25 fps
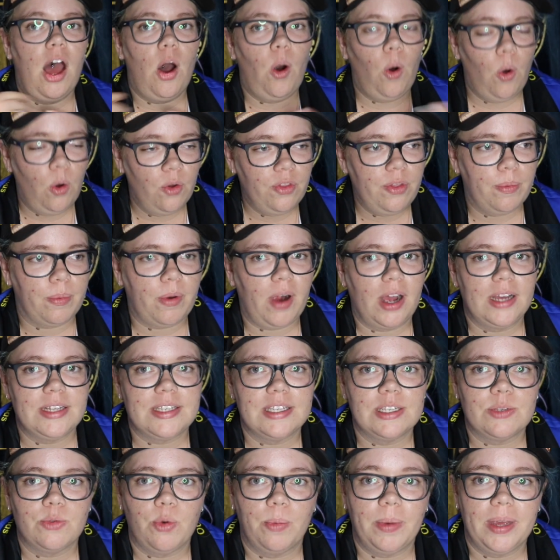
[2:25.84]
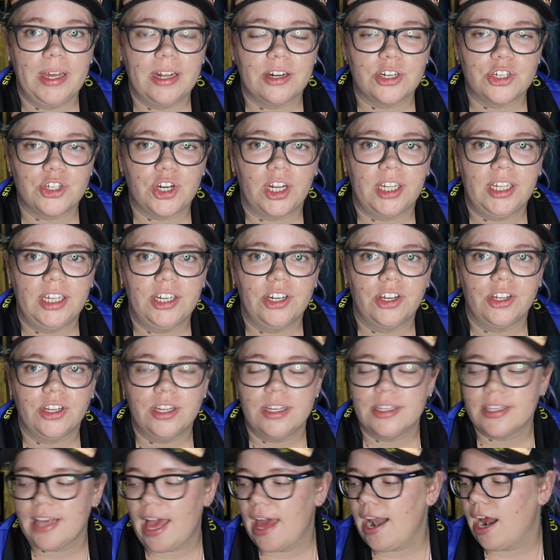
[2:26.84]
All the prices will be in Australian
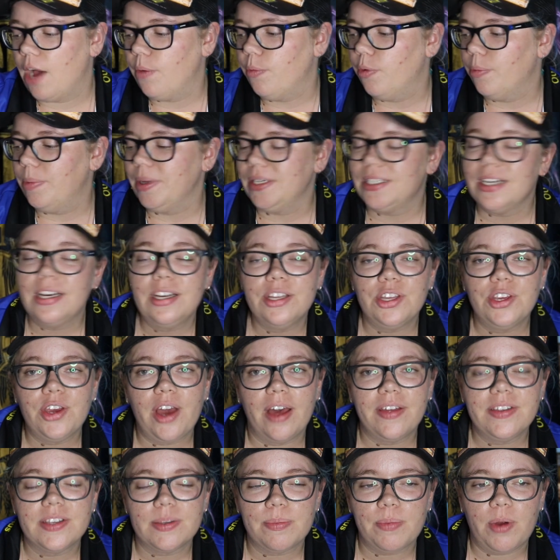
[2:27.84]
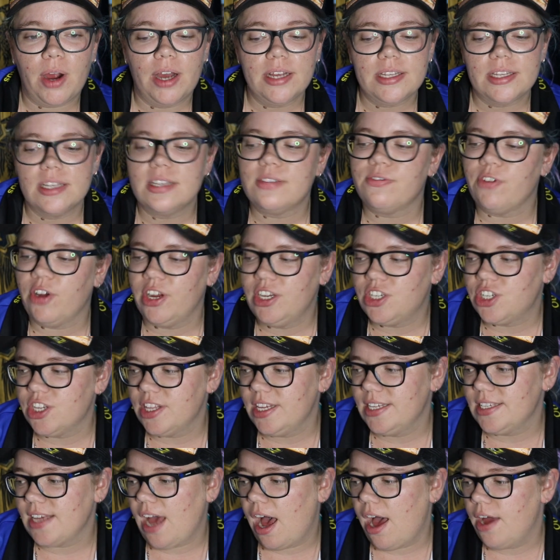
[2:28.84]
dollars and I will be telling you guys the prices for each of
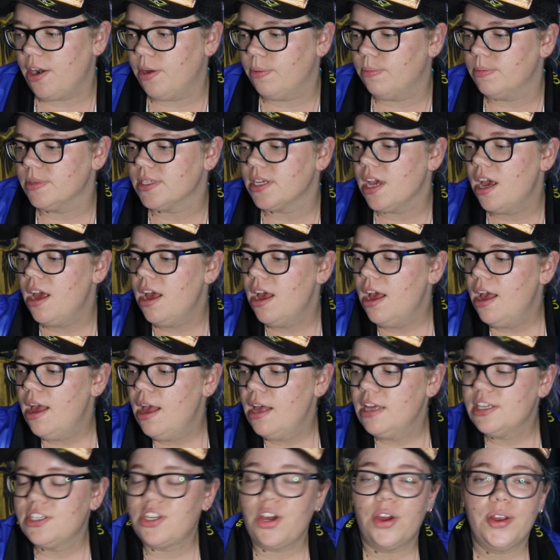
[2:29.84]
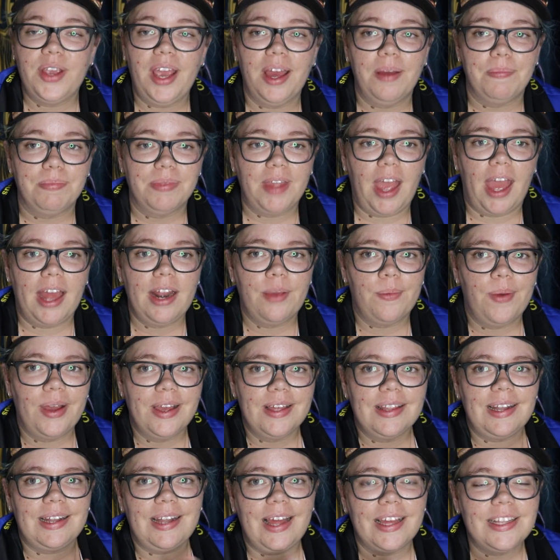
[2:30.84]
these items. So yeah,
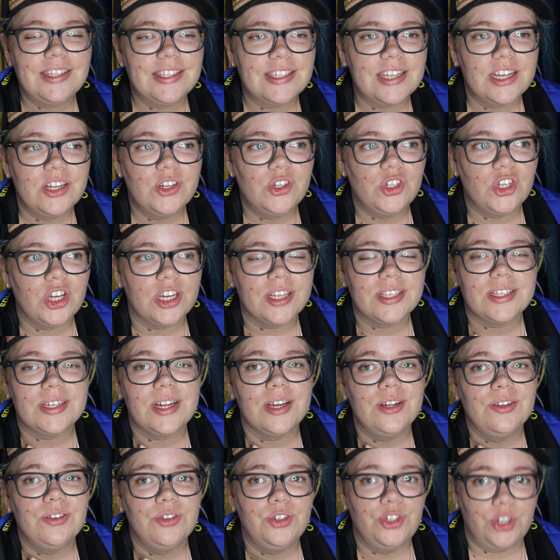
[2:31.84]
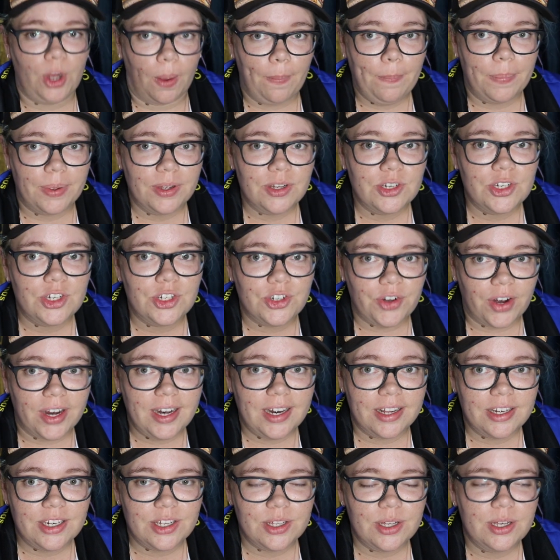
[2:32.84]
anyway, let's just jump straight
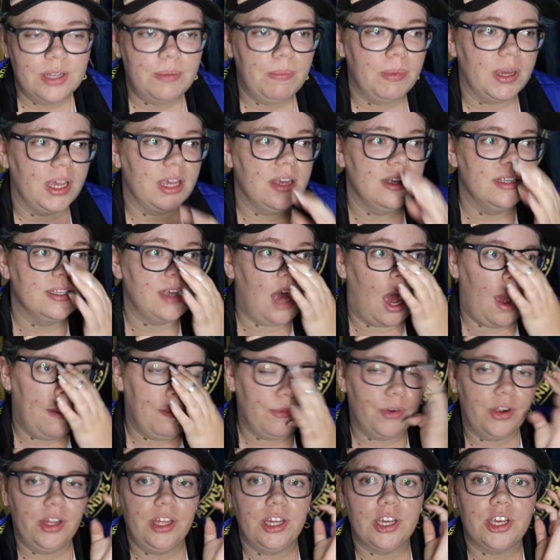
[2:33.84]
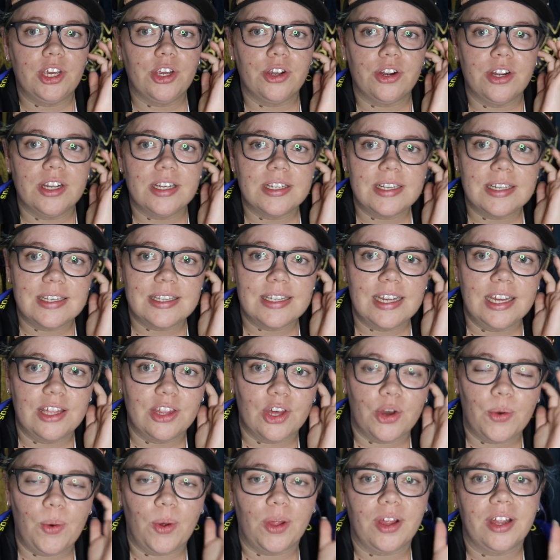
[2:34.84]
into it because I'm really curious to see the
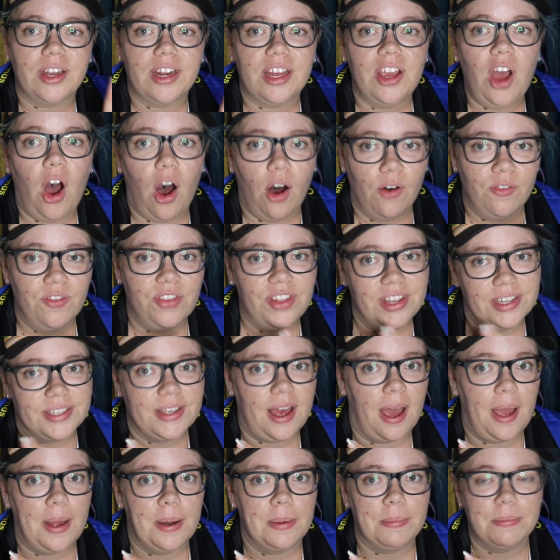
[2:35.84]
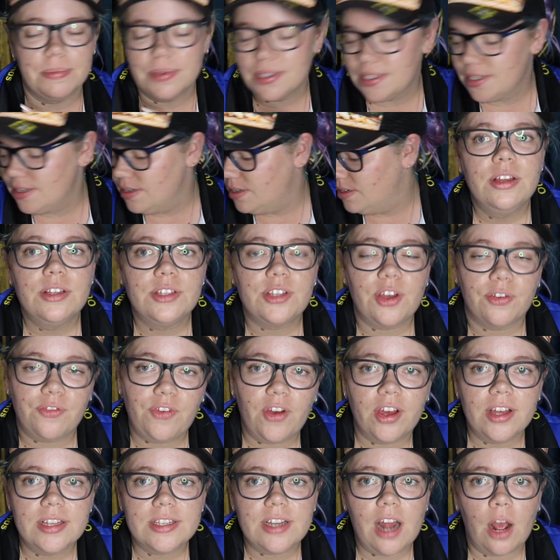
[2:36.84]
quality of these items. So
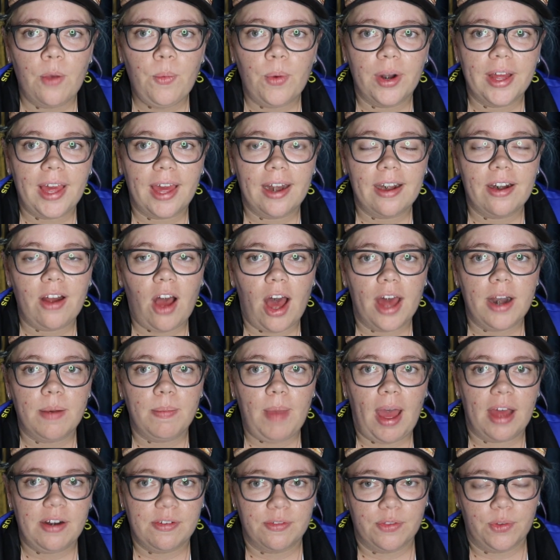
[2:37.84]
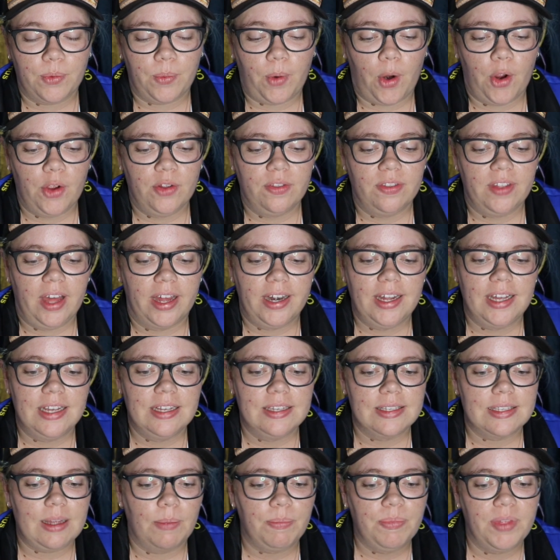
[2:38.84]
first, I want to get an item out of the road that
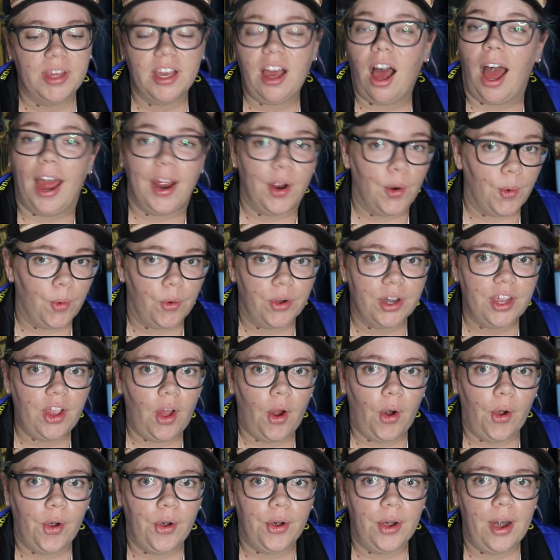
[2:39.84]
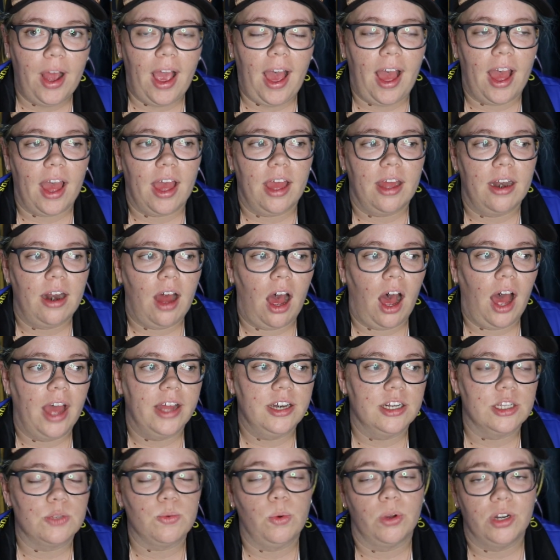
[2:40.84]
is something I already own and I
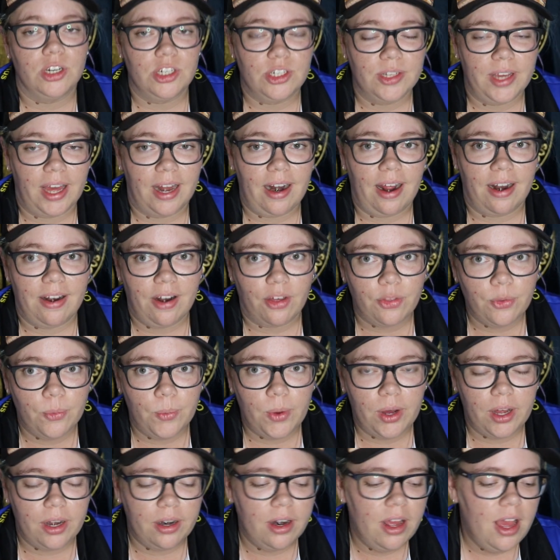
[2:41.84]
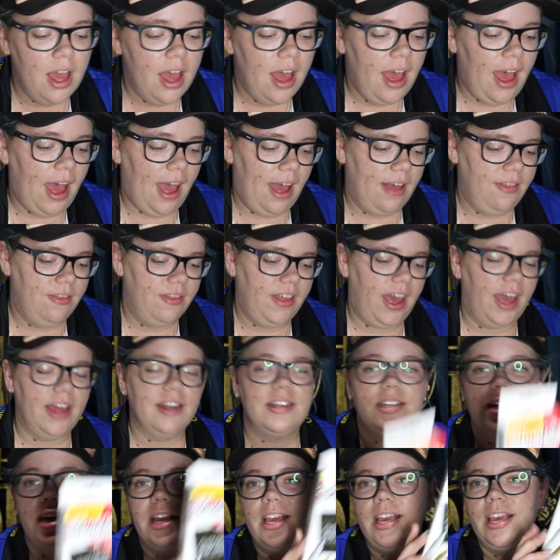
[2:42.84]
just wanted to get another one, and
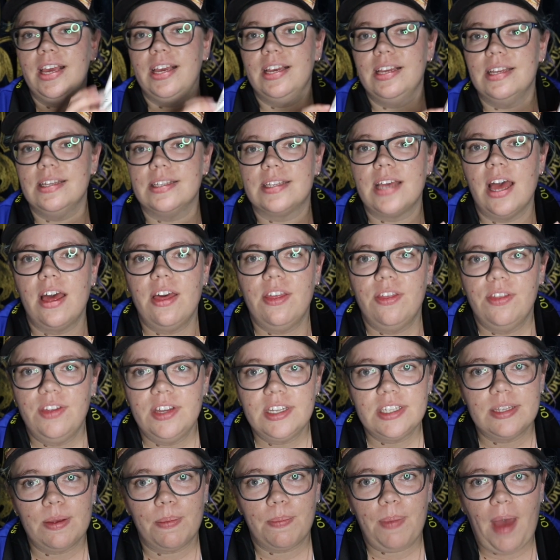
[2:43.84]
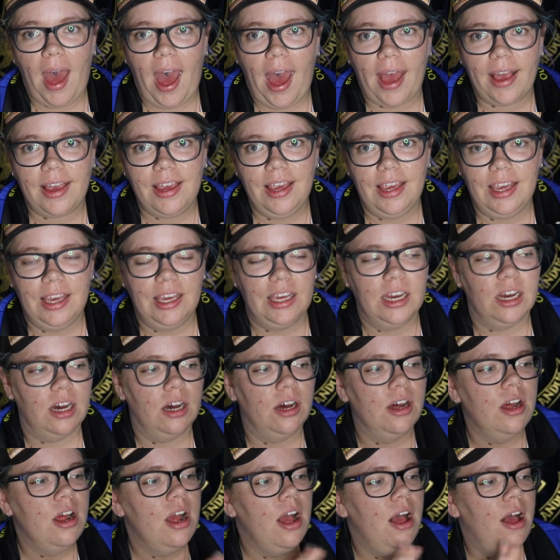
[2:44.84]
that is this pack here.
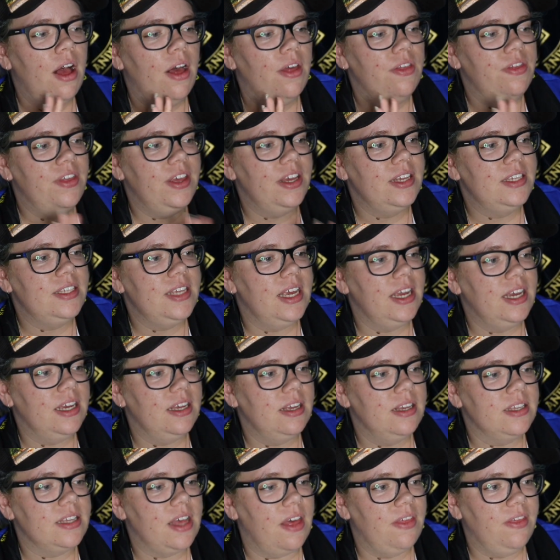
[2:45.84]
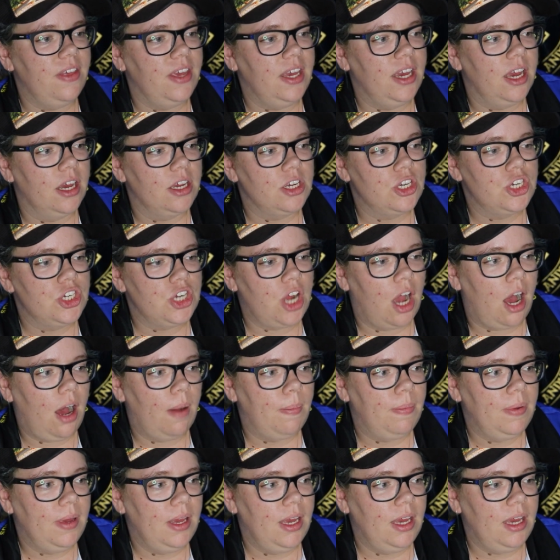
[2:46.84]
This is the
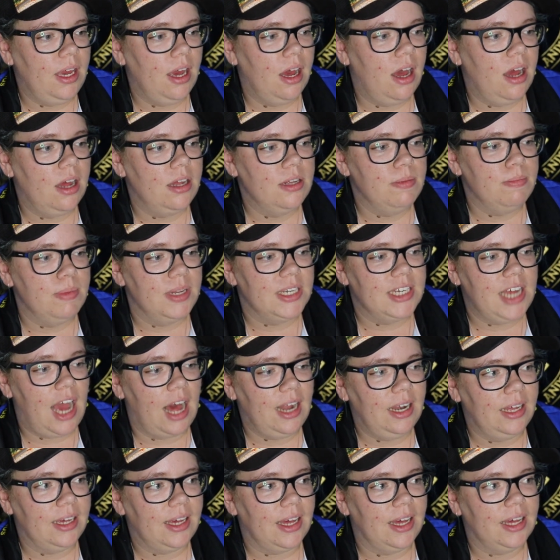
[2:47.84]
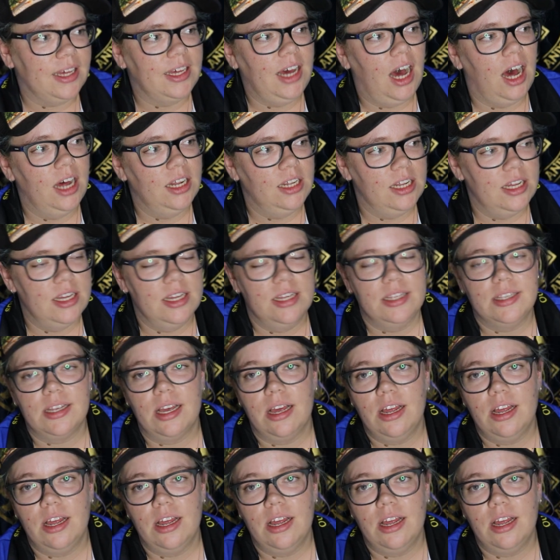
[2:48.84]
Sharpie metallic colors.